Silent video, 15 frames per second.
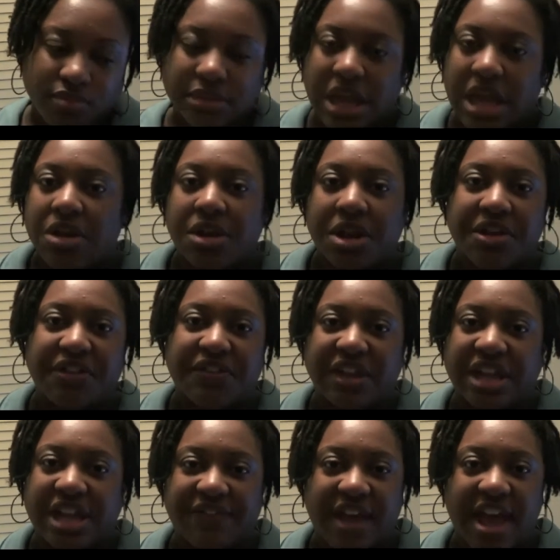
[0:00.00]
I don't know if,
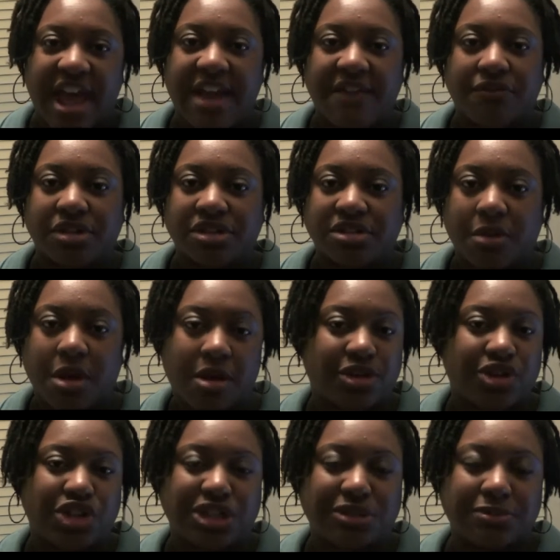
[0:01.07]
it, if I have one tomorrow,
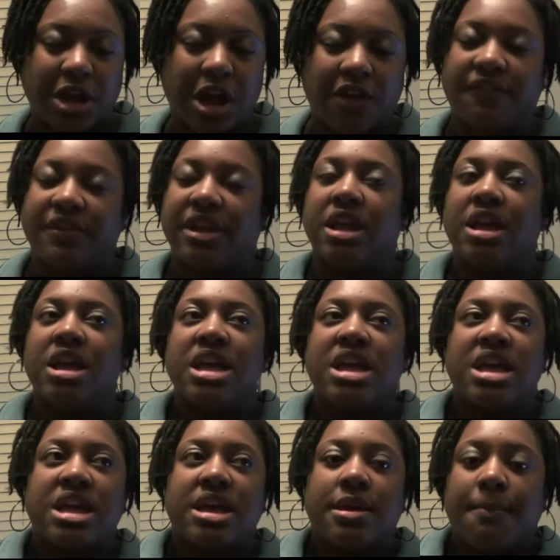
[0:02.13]
I'll drink some coffee.
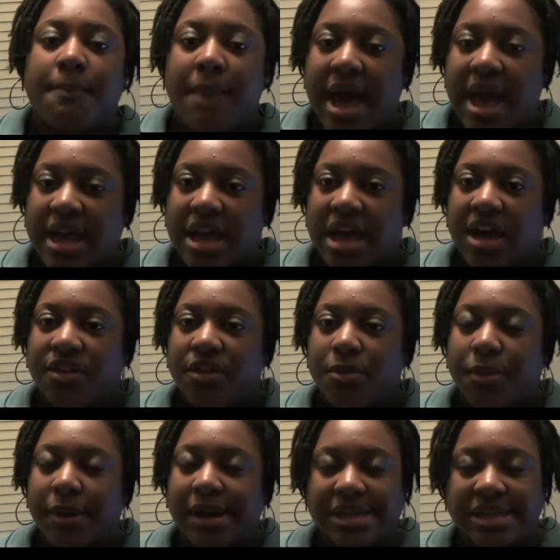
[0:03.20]
My other
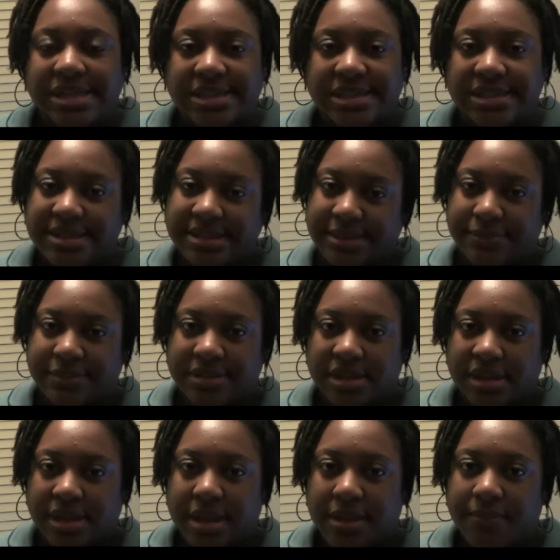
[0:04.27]
pregnancy
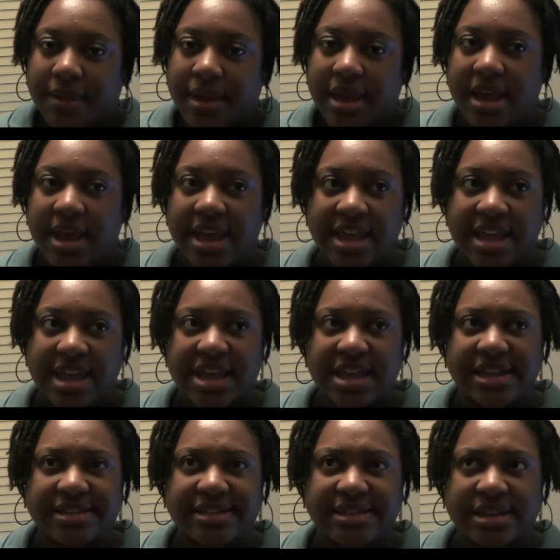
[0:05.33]
symptom
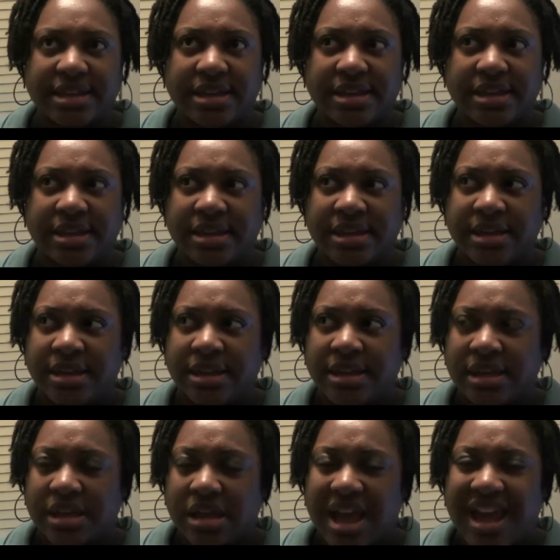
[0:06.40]
is
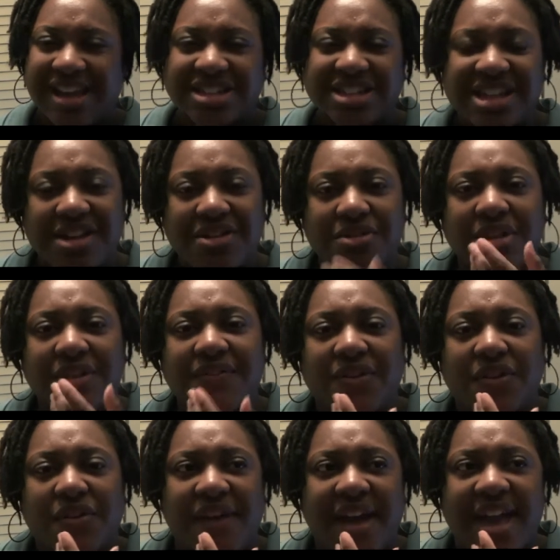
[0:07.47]
Actually, I don't even
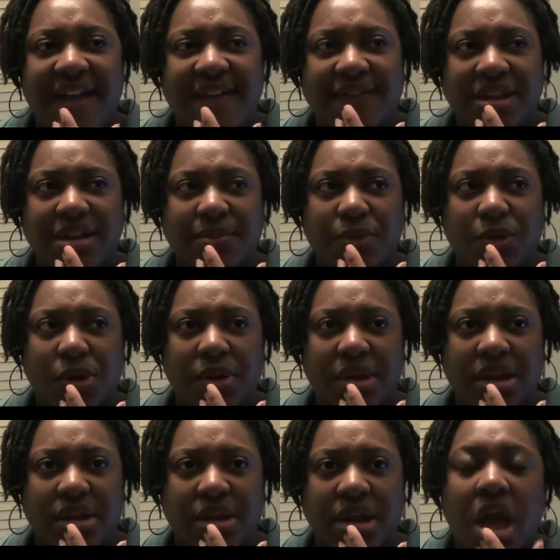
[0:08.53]
know if I have any more.
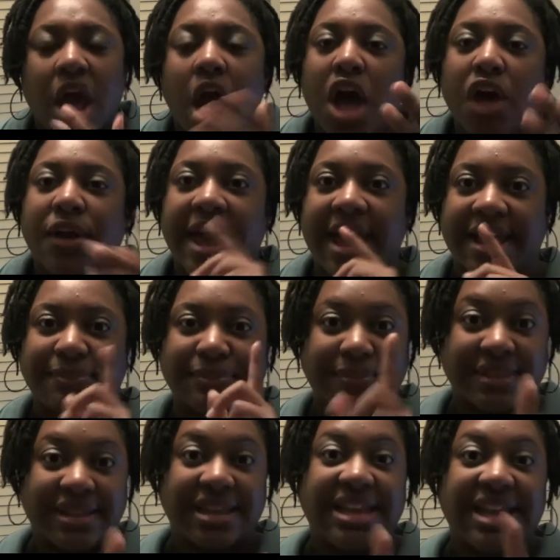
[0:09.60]
Any? Okay,
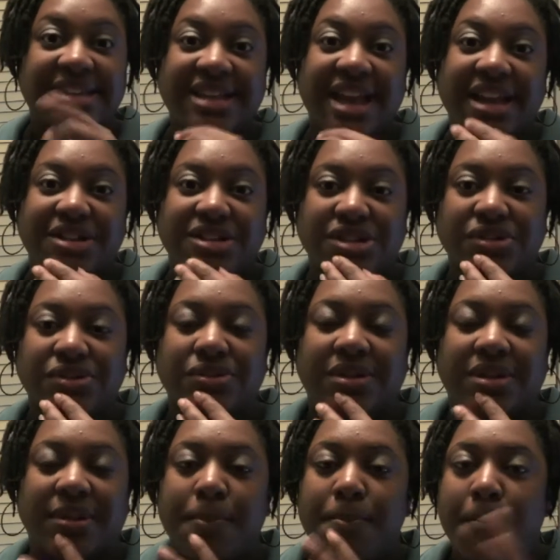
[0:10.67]
yes, I
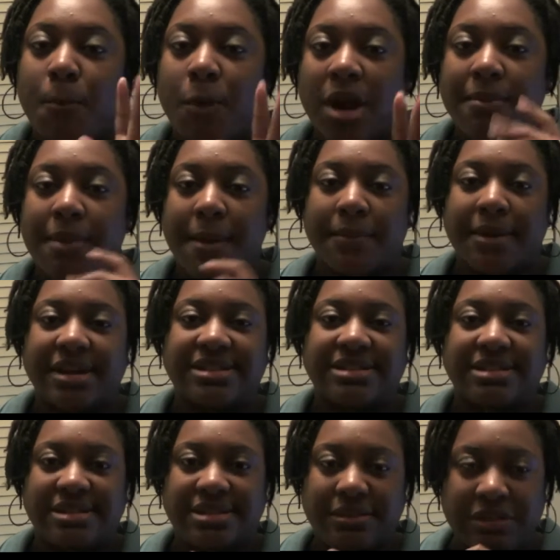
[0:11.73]
do. One of my
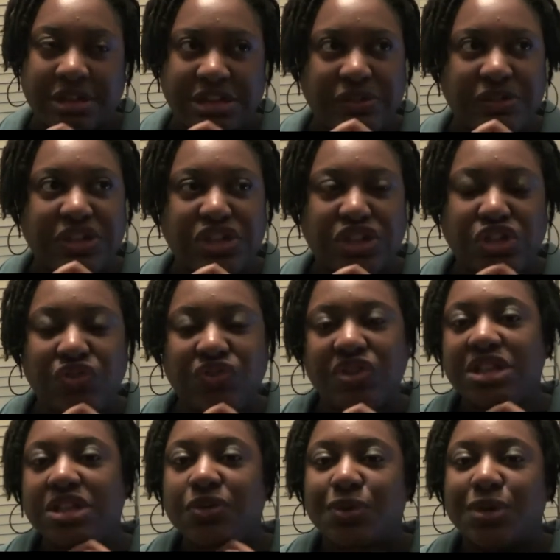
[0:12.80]
pregnancy symptoms, which is a
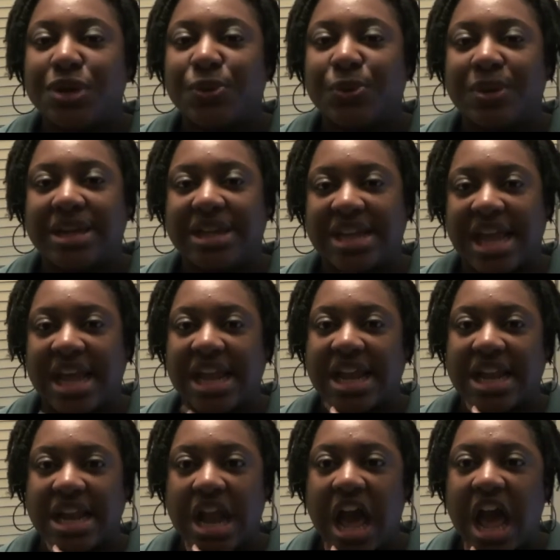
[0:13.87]
really weird one, and